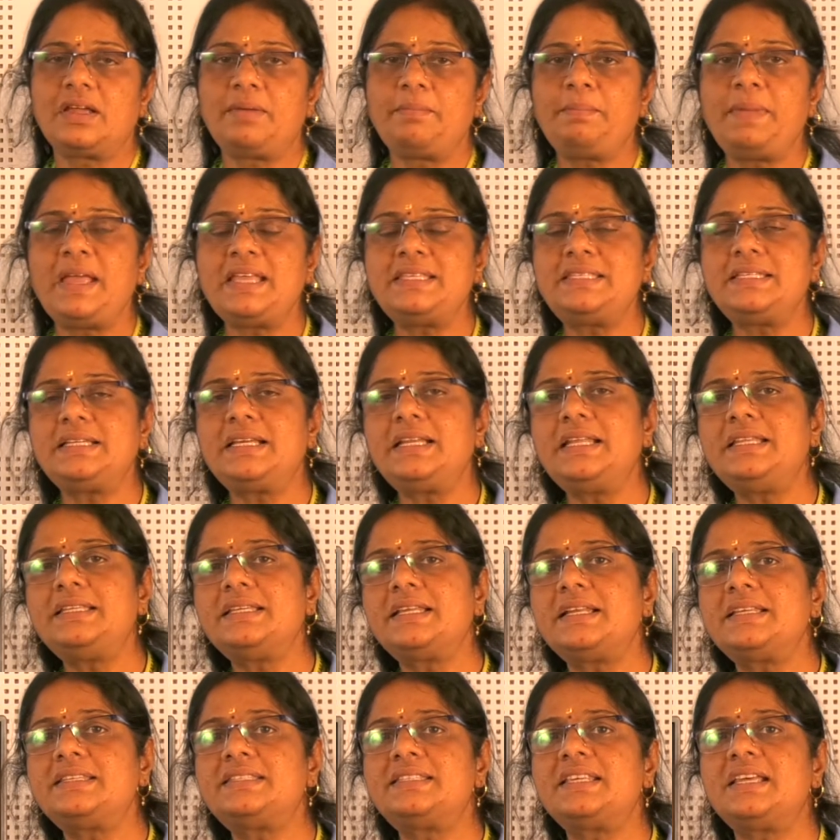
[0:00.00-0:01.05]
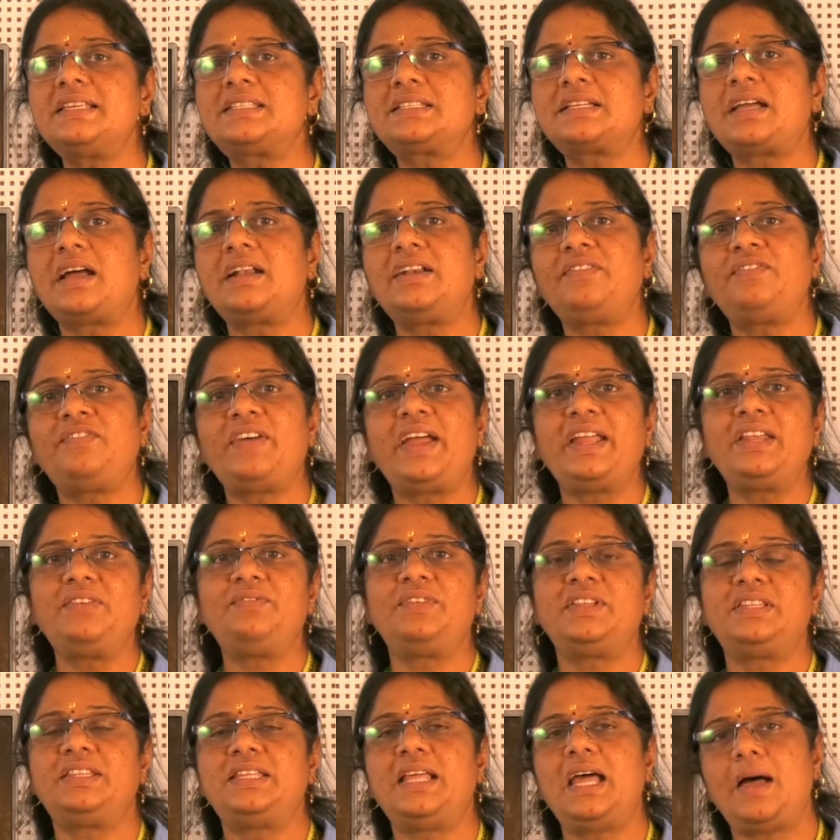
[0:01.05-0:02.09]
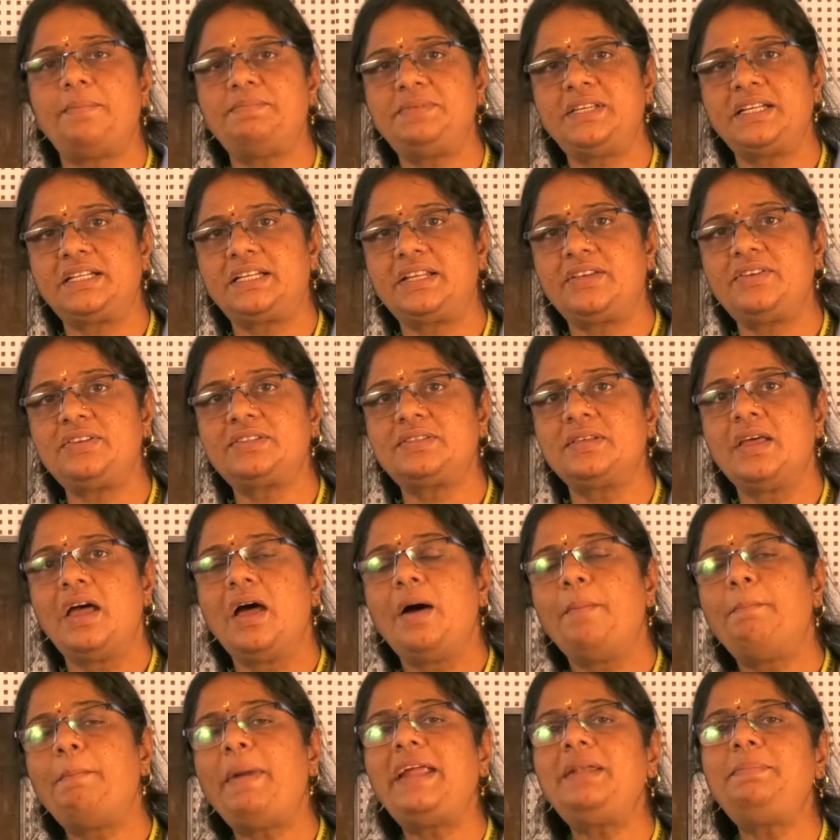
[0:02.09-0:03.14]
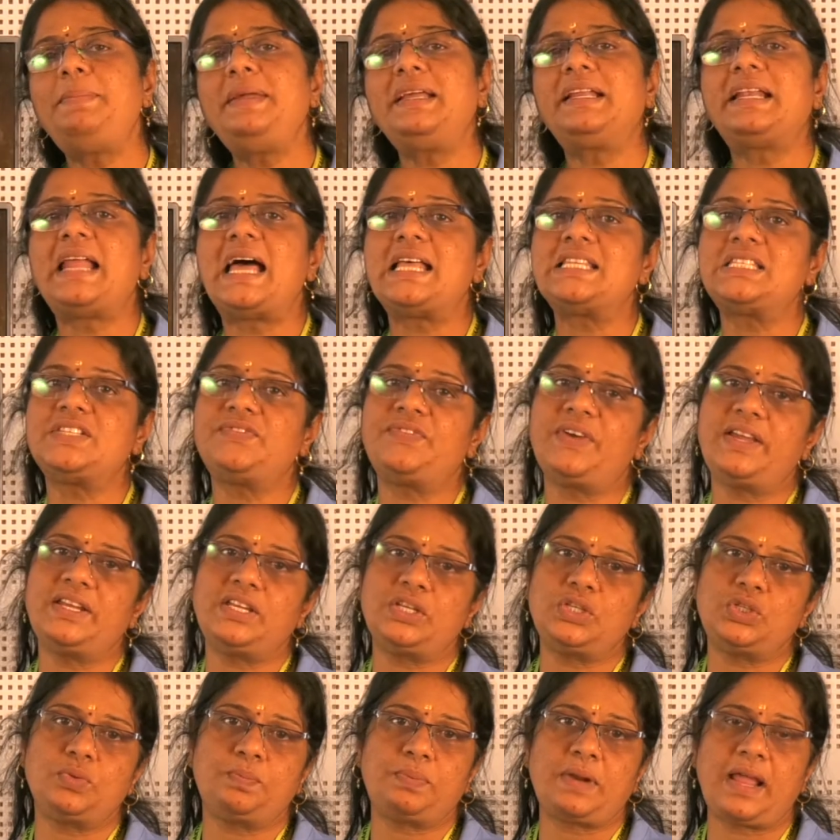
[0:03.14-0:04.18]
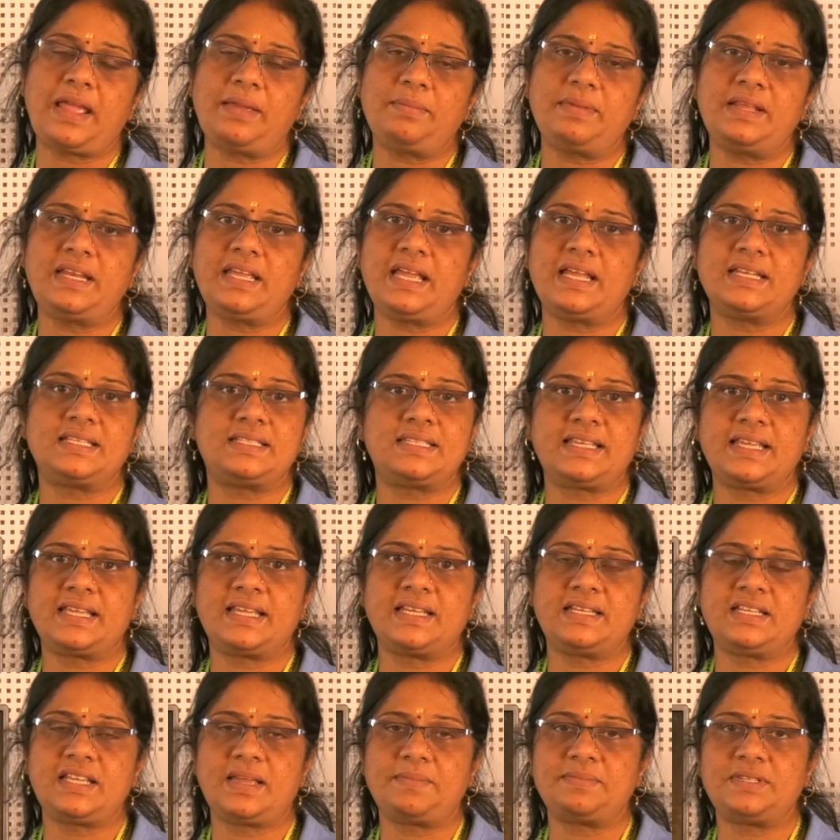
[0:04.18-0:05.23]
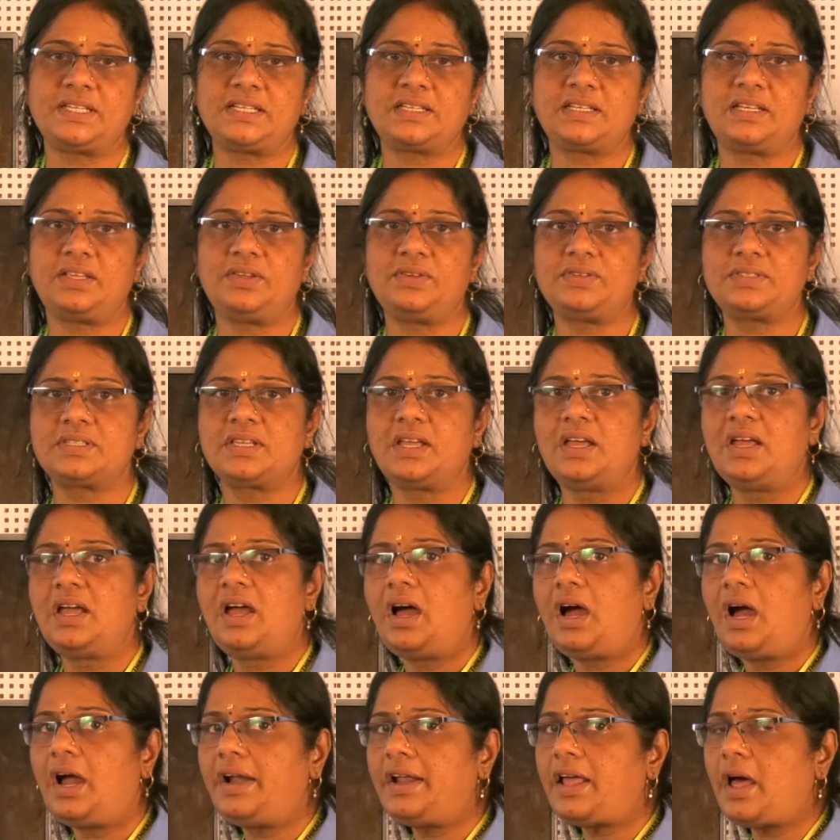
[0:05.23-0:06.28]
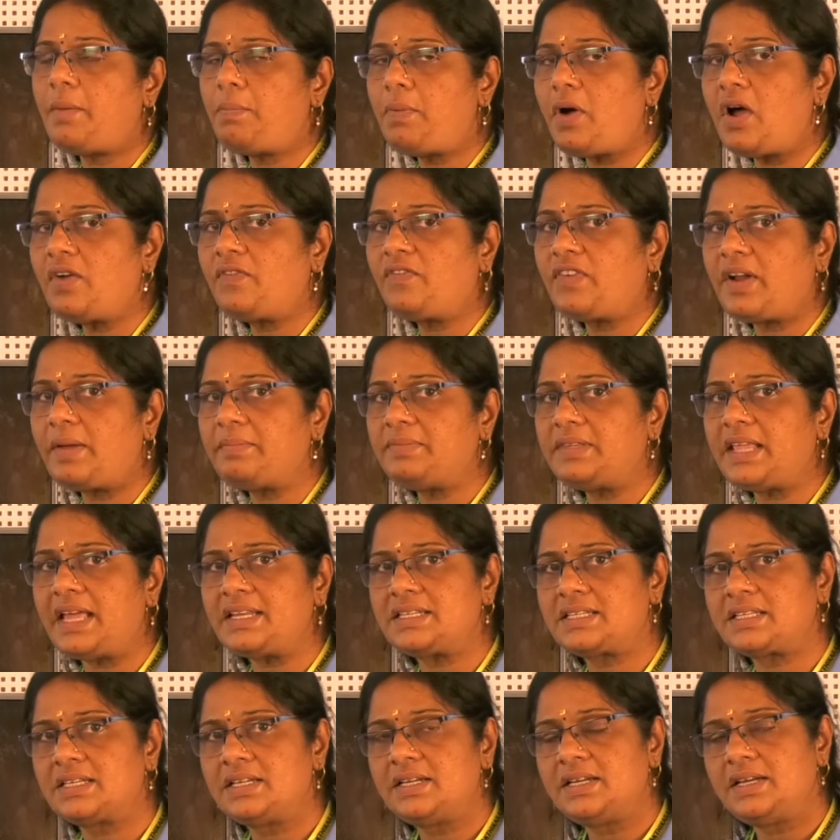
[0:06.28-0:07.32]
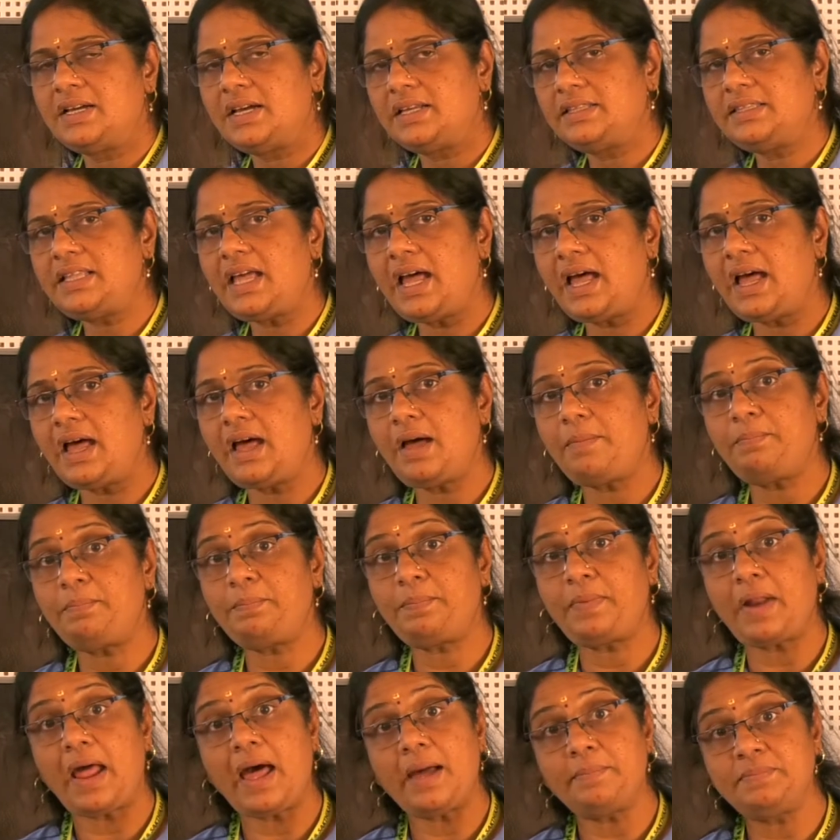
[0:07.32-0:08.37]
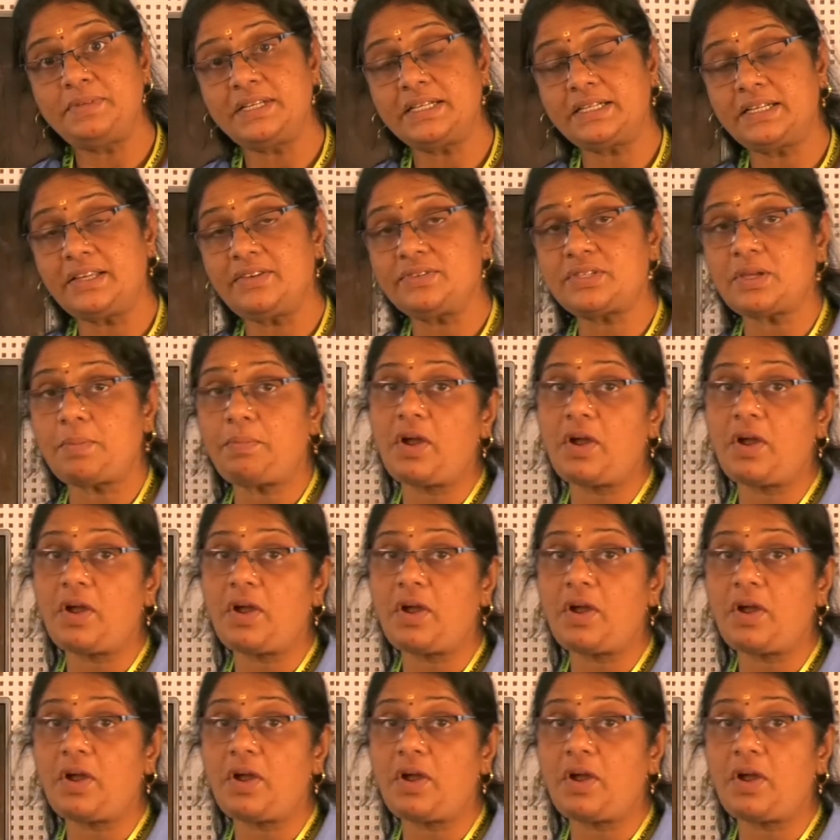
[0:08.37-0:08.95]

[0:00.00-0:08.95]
Basically the research confined with the objectives might be classified into primary and secondary objectives, and apart from that the objectives,